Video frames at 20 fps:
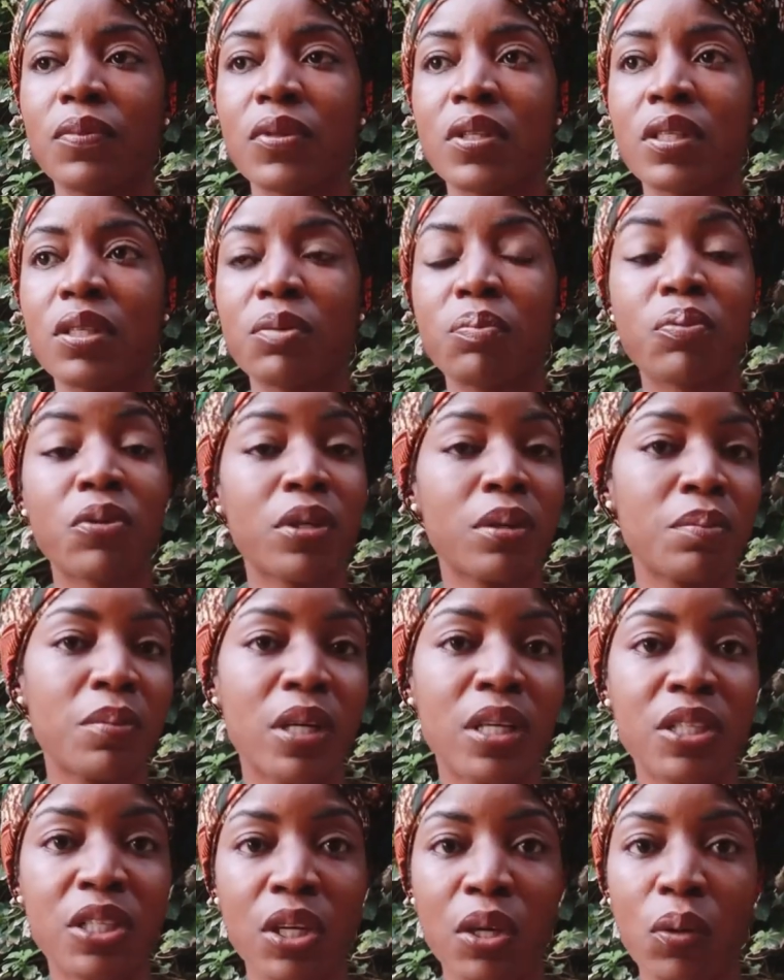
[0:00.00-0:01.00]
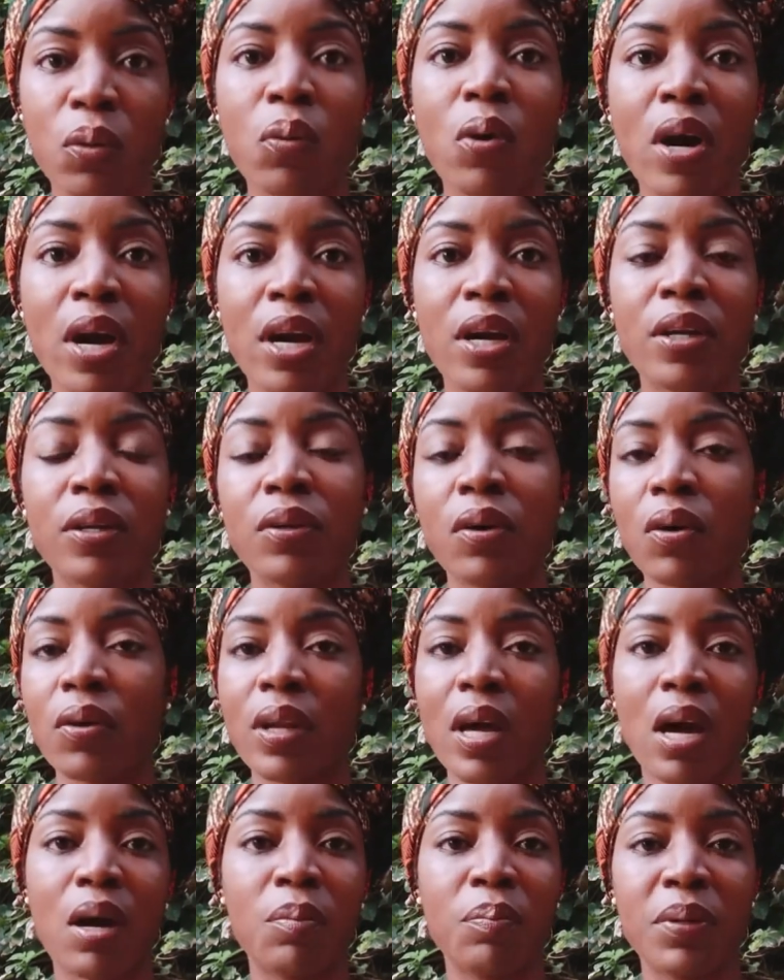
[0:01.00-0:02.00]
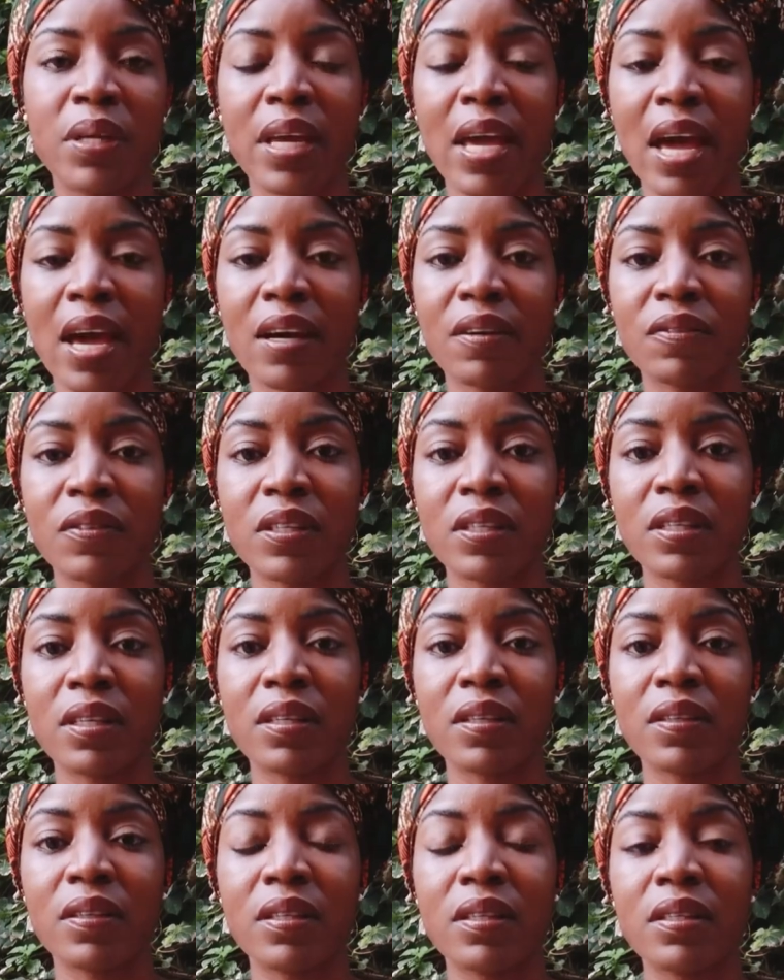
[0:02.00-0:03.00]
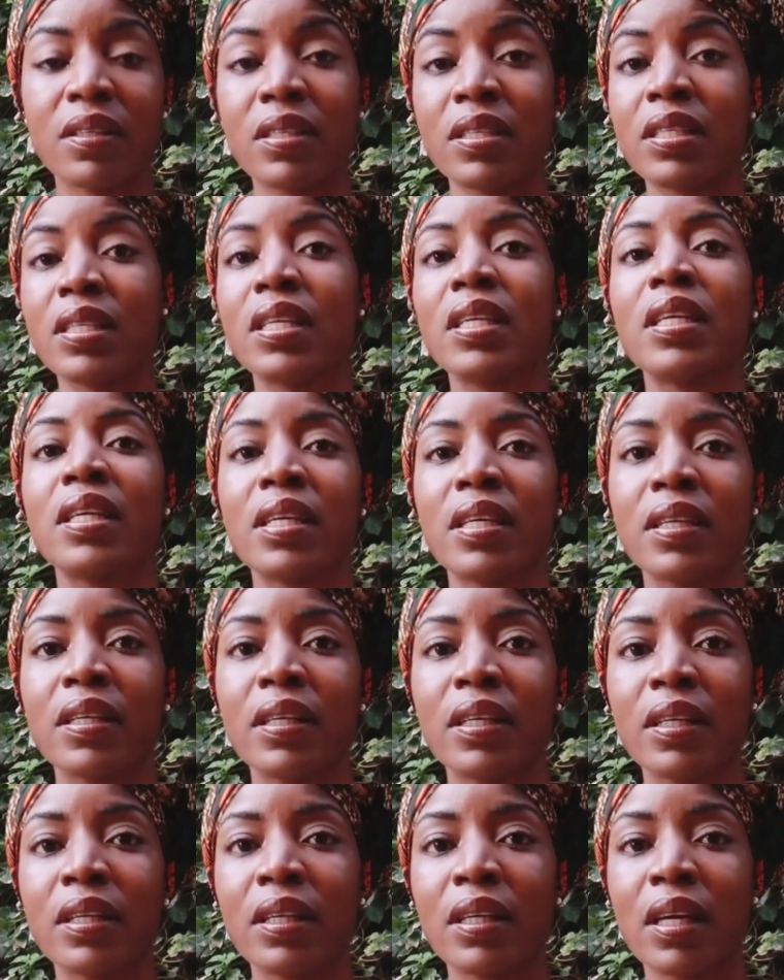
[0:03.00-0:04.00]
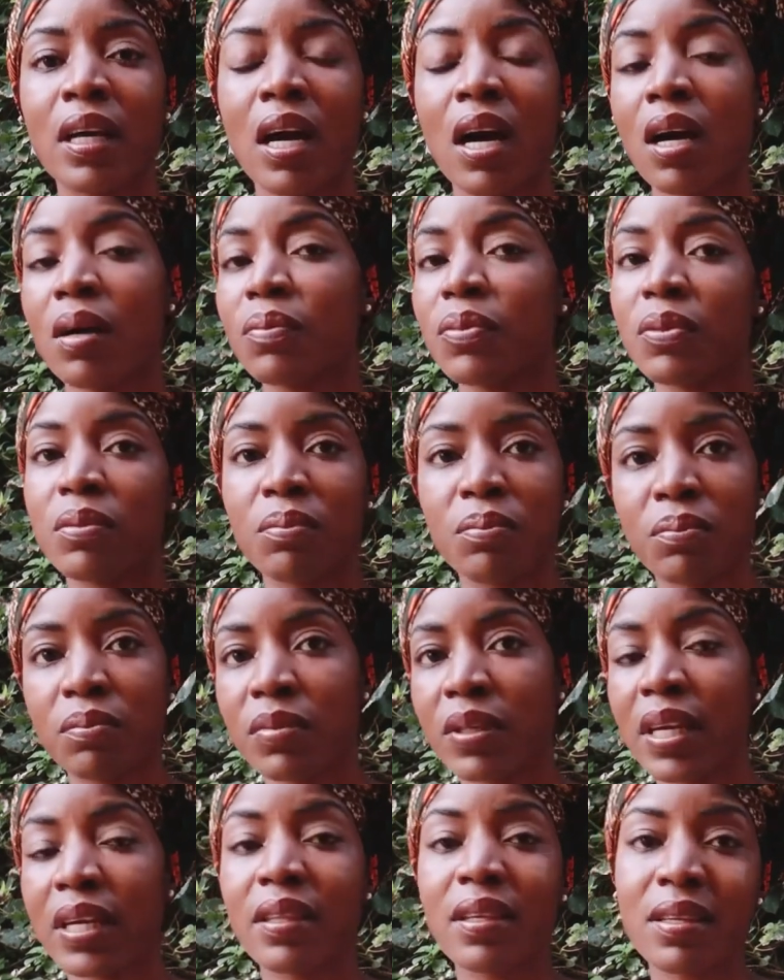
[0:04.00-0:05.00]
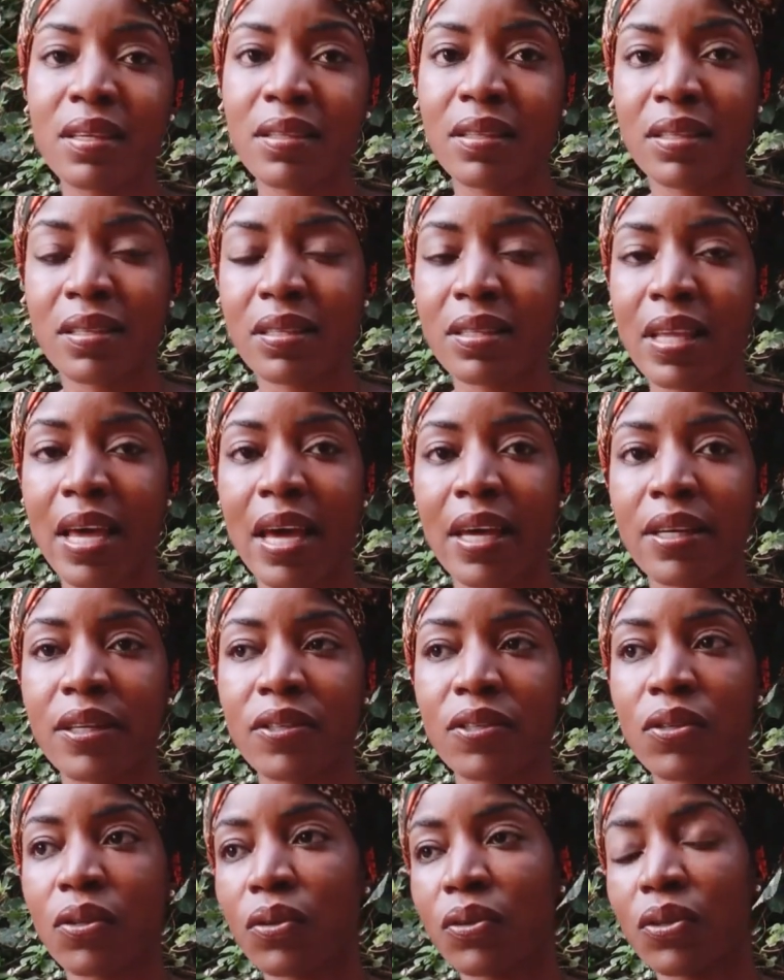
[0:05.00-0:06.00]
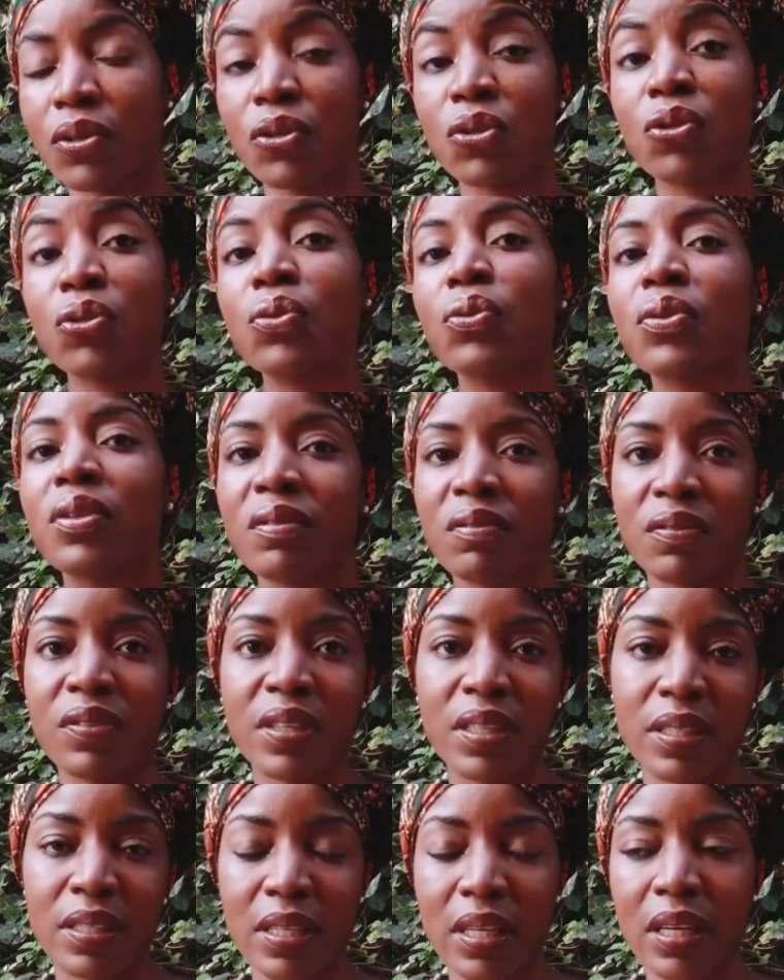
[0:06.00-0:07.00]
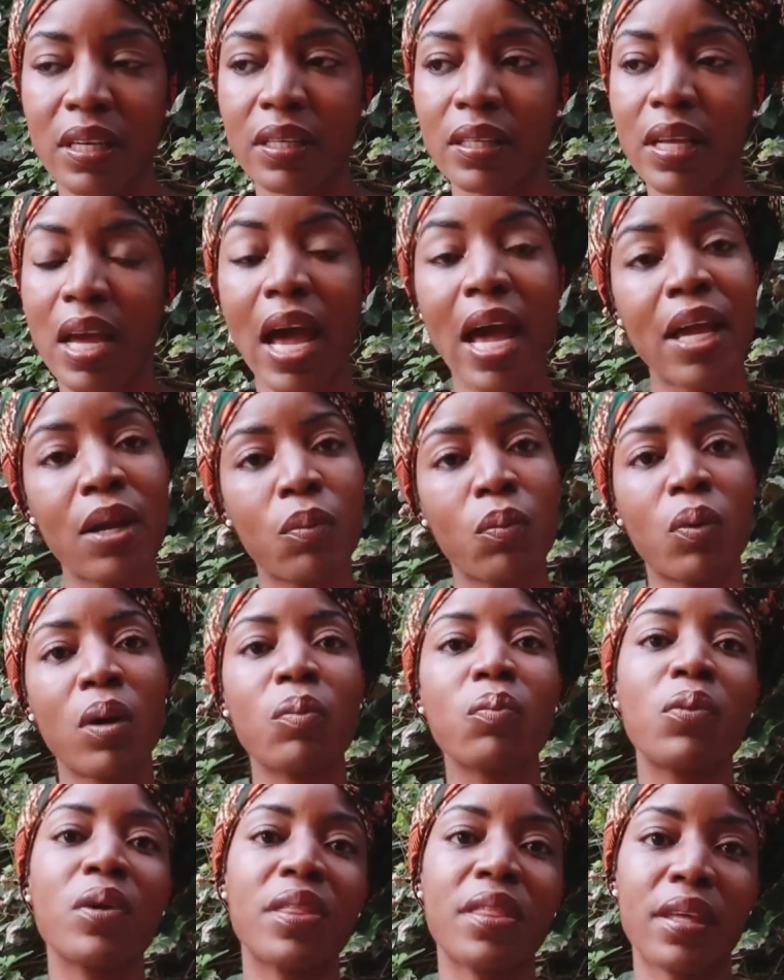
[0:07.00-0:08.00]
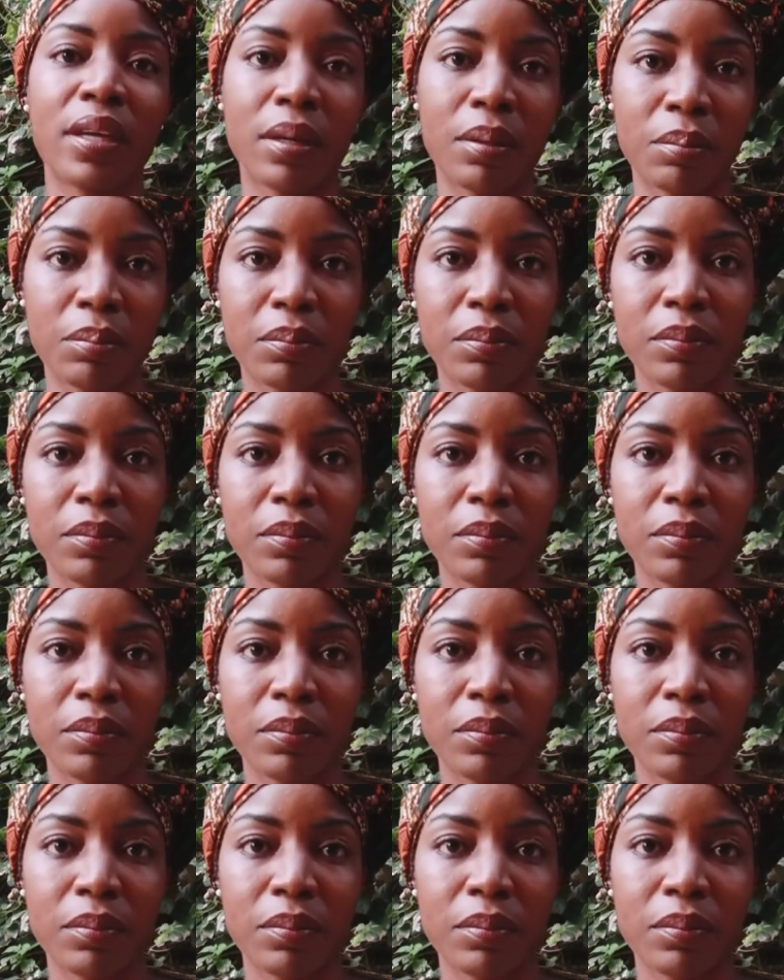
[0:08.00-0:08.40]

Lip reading: to pretty much inquire on our behalf to see, get the status on the student visa. I went with him,